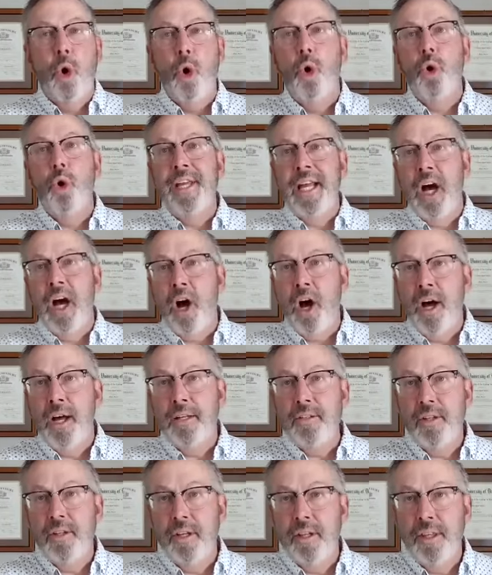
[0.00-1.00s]
holding
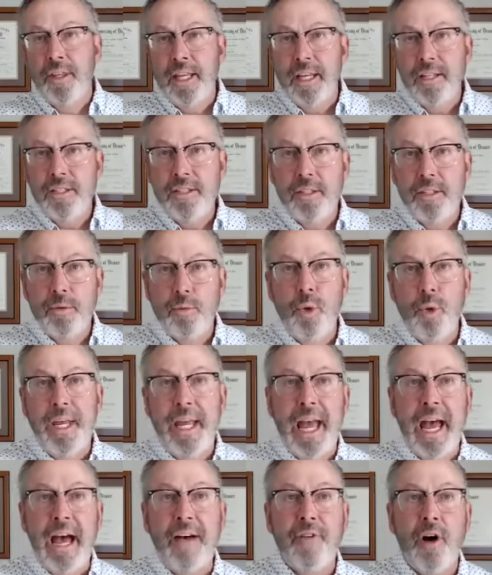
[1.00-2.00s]
on to this.
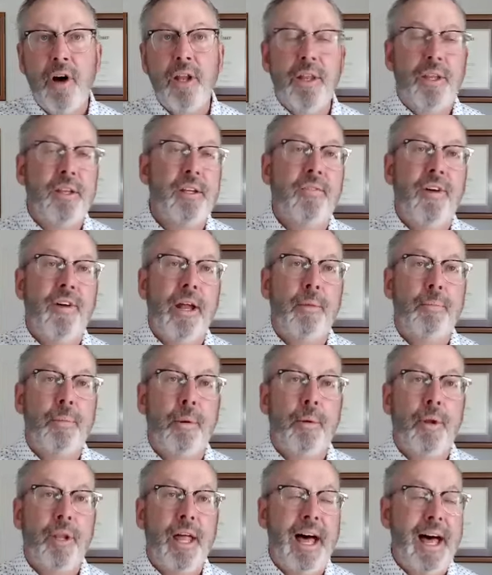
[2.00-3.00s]
We have all the
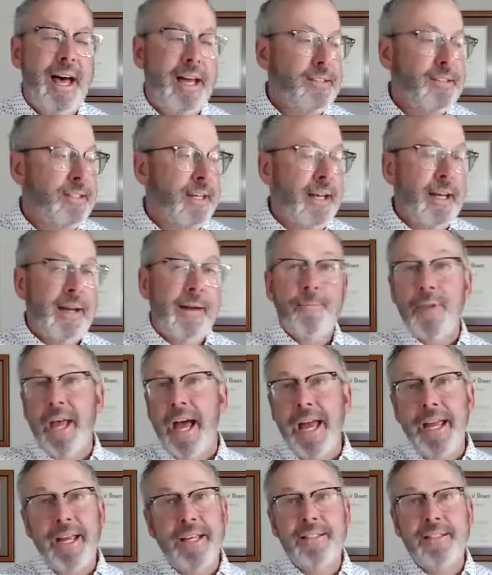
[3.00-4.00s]
developable lots.
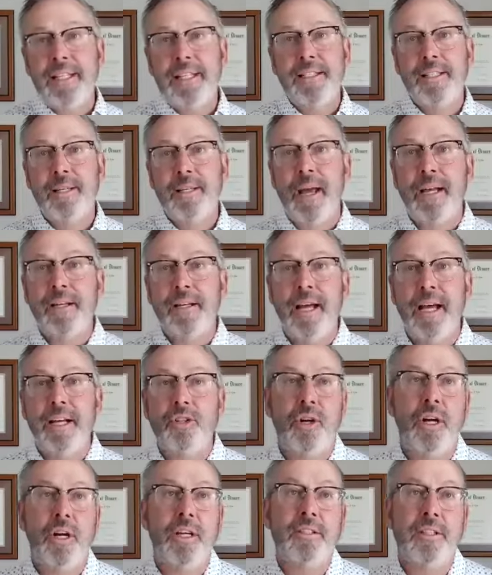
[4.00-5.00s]
I can see some
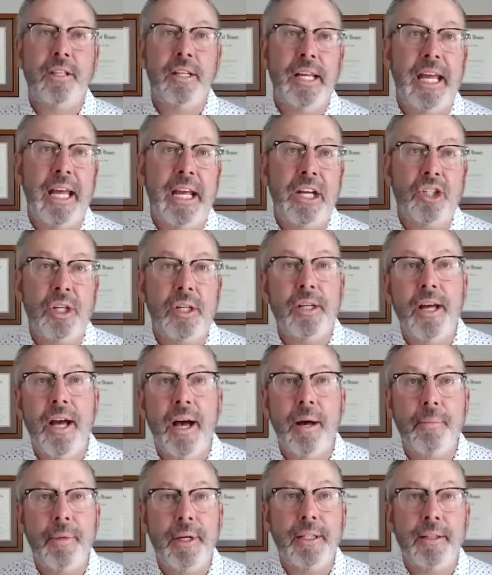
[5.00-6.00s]
antitrust litigation
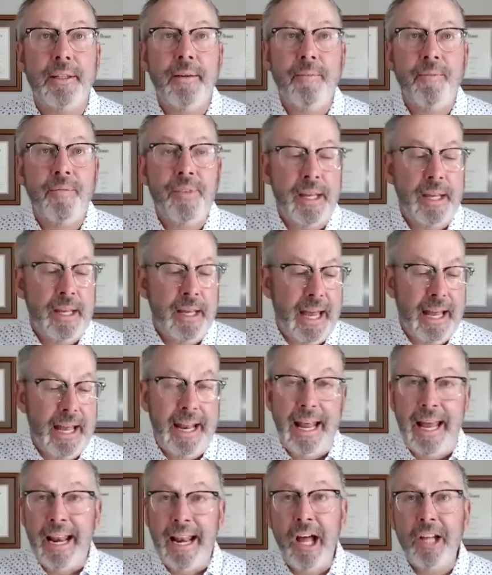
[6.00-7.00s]
coming.
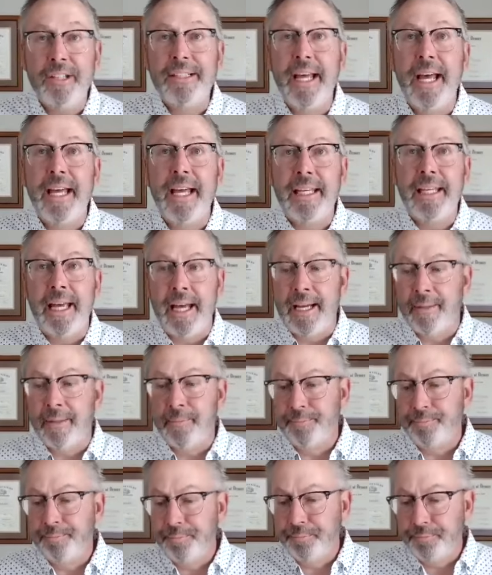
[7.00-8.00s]
And I'll tell you,
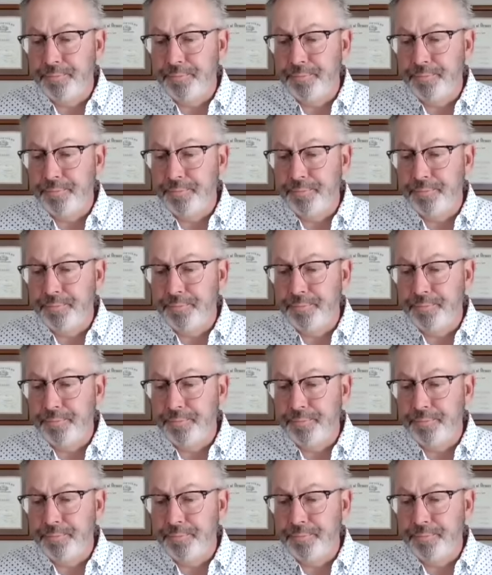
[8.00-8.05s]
